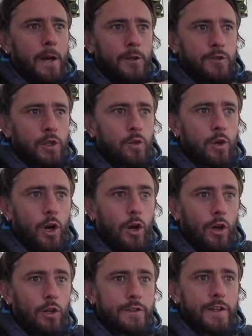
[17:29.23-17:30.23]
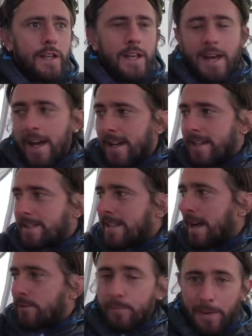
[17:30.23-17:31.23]
and too cold and it's
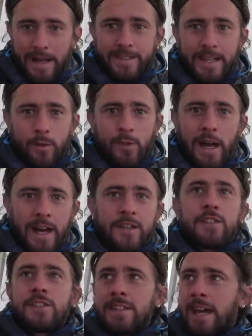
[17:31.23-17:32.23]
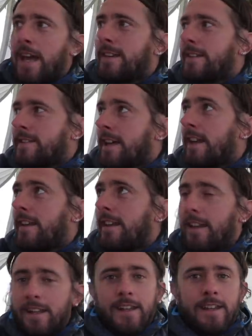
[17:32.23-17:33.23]
time to batten down the hatches and get in the tent.
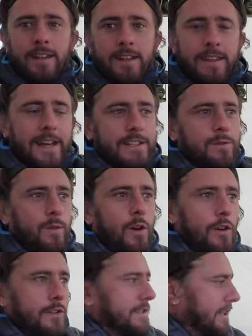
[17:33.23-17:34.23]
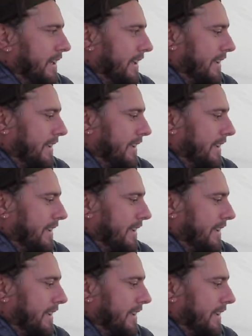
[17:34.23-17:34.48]
That's what...